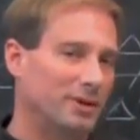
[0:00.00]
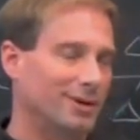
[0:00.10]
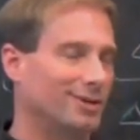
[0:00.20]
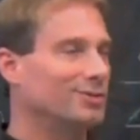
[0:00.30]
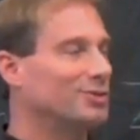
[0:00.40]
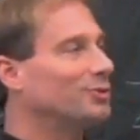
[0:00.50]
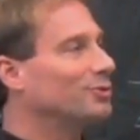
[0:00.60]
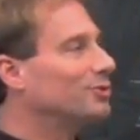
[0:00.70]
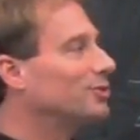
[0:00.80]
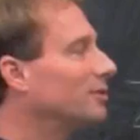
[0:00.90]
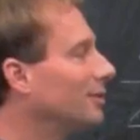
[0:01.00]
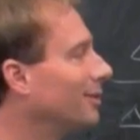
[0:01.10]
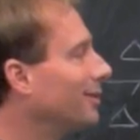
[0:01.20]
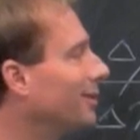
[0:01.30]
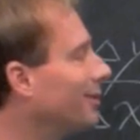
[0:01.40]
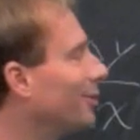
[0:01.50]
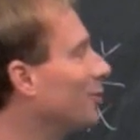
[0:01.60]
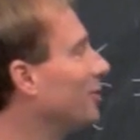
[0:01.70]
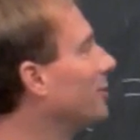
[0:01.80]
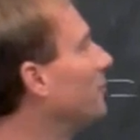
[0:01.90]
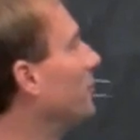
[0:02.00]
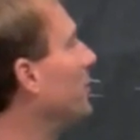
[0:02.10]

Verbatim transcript: here, so there's you know, the,